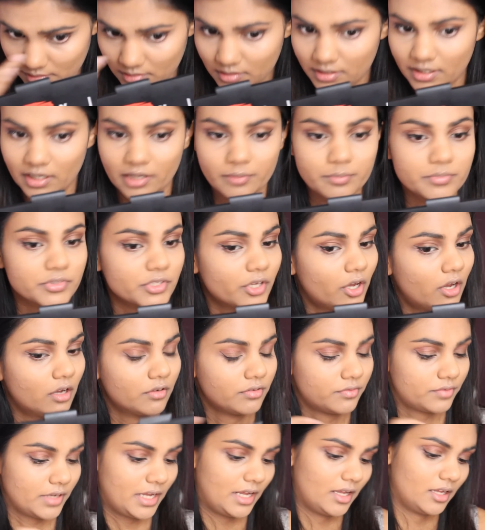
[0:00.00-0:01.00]
comes
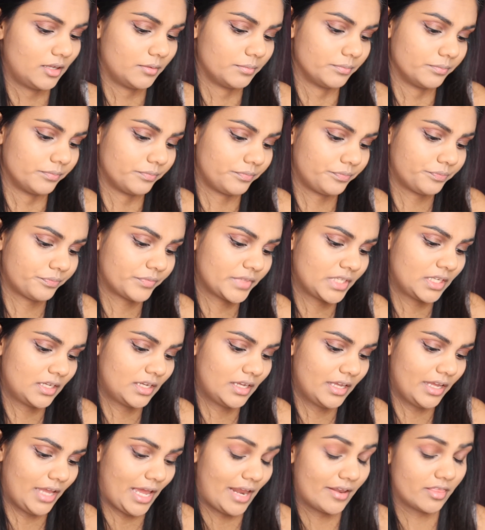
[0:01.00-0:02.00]
off out
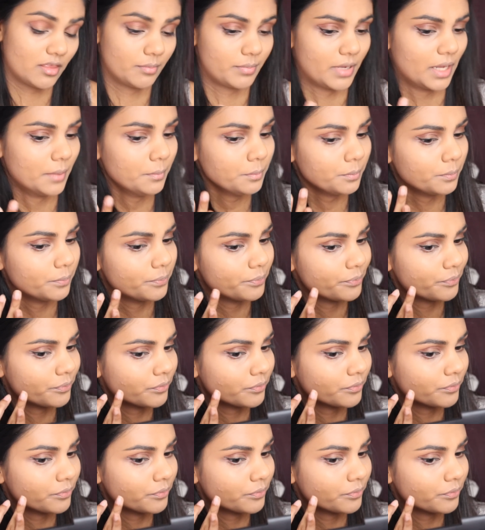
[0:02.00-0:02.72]
of the pump.